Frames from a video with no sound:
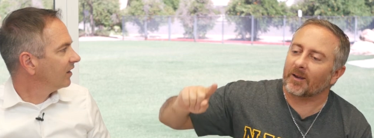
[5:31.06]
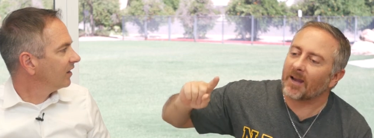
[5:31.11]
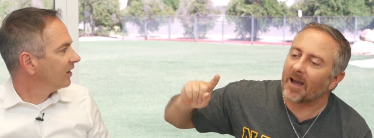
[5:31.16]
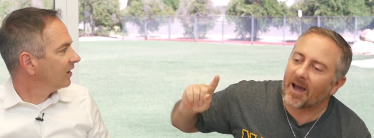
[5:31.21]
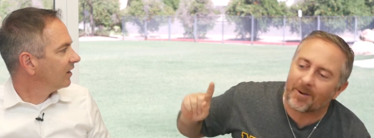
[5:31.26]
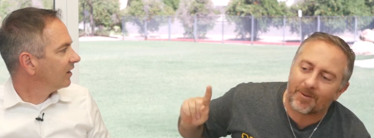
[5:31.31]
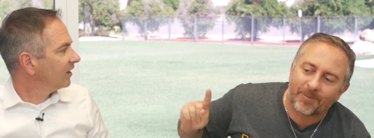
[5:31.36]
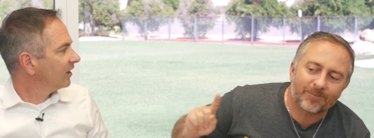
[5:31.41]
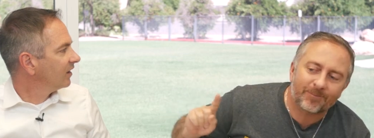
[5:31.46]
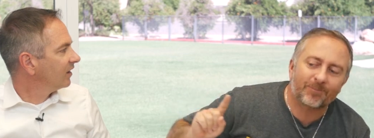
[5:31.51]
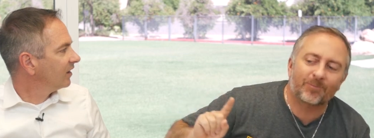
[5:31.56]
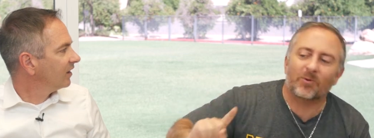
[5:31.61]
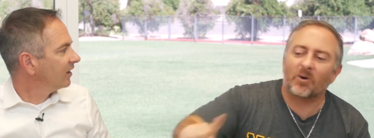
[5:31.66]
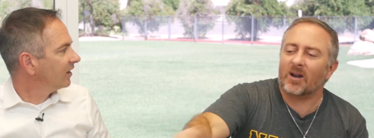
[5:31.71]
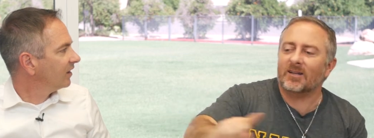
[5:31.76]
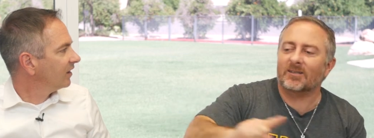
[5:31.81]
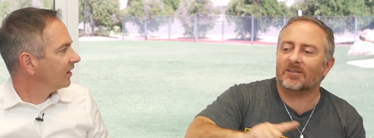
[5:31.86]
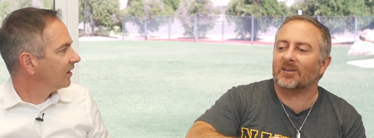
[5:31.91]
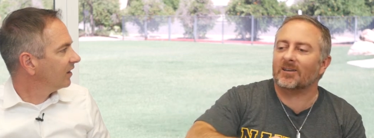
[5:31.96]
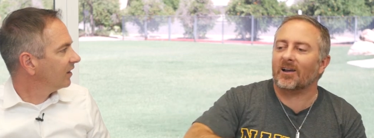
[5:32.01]
Speaker 1: like, I
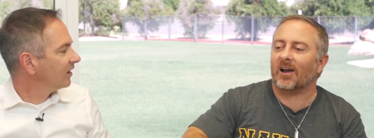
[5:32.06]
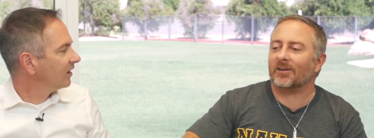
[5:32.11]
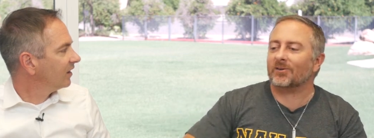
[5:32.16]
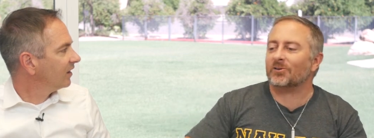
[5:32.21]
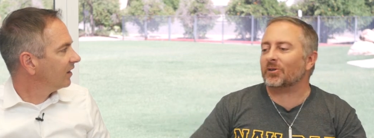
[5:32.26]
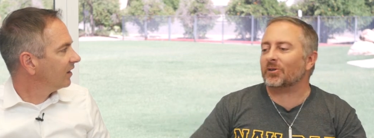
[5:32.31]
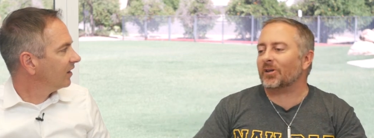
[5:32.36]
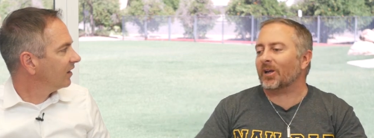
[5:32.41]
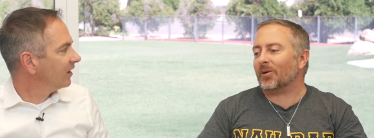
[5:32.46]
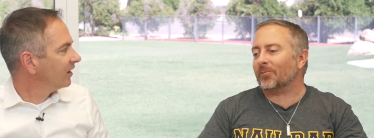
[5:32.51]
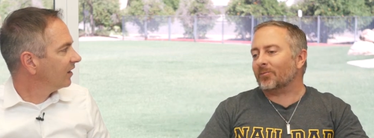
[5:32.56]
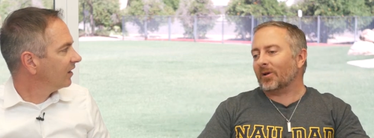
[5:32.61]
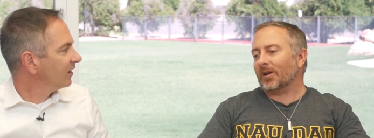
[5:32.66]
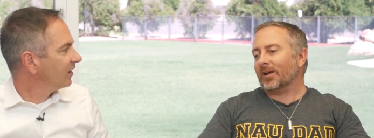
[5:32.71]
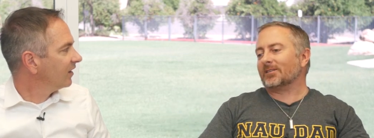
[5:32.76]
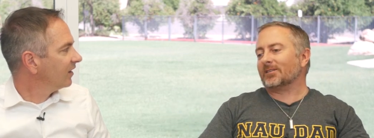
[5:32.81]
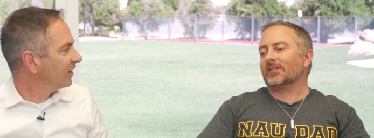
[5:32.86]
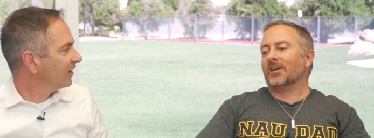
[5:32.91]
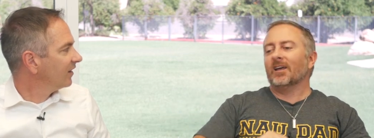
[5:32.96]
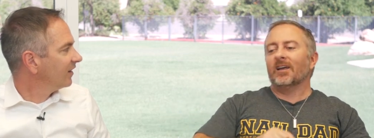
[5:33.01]
praise God she got
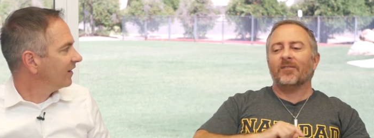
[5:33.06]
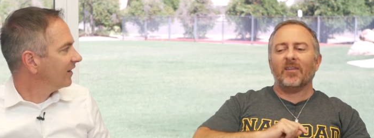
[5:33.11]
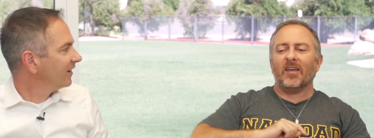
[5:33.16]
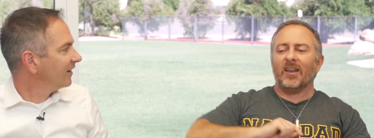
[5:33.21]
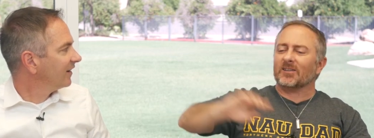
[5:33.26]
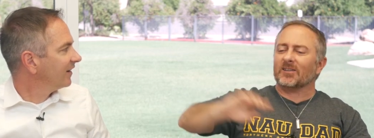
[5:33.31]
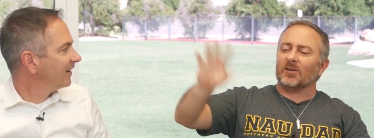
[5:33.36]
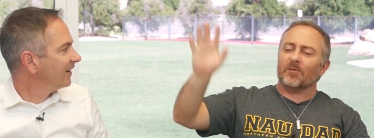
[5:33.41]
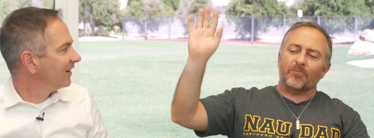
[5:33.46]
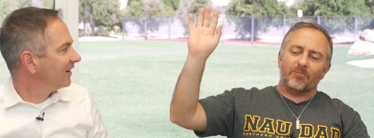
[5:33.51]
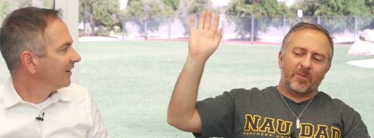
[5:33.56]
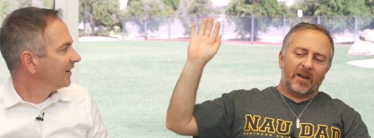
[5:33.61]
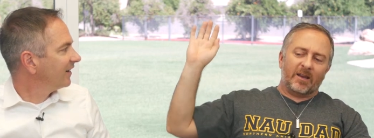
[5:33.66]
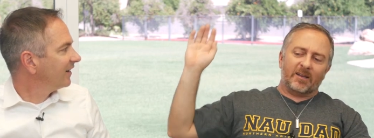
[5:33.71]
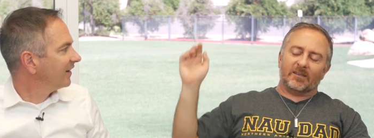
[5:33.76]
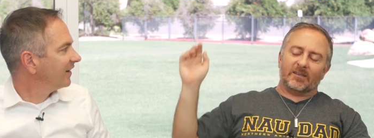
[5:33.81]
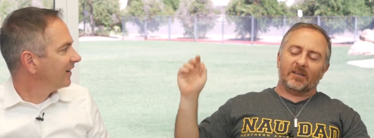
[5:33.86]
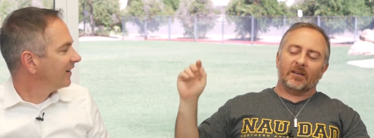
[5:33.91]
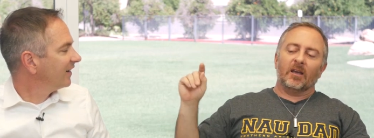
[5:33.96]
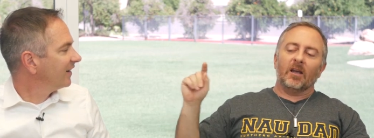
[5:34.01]
blessed. That is
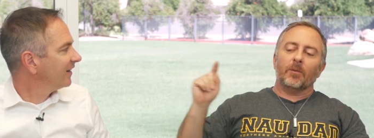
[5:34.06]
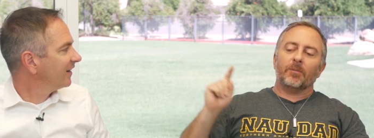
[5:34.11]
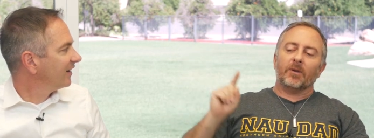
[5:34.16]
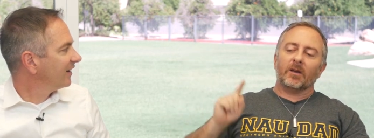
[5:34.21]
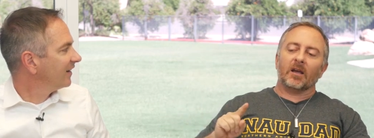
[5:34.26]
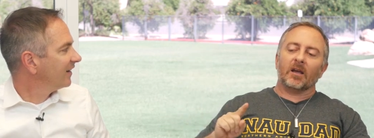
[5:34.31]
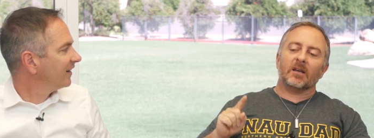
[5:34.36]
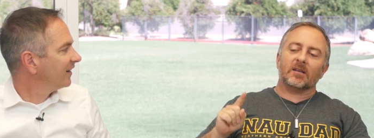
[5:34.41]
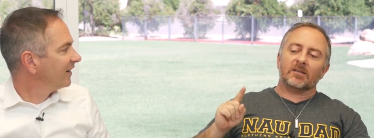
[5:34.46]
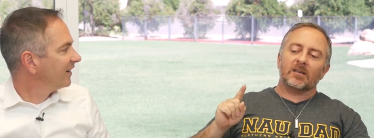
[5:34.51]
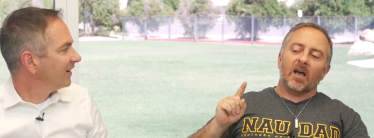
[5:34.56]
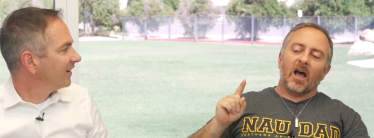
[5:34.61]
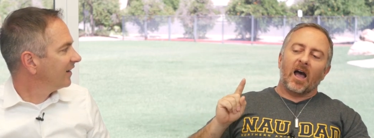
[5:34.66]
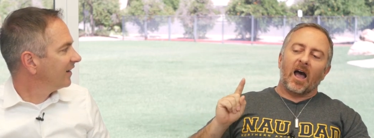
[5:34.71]
amazing because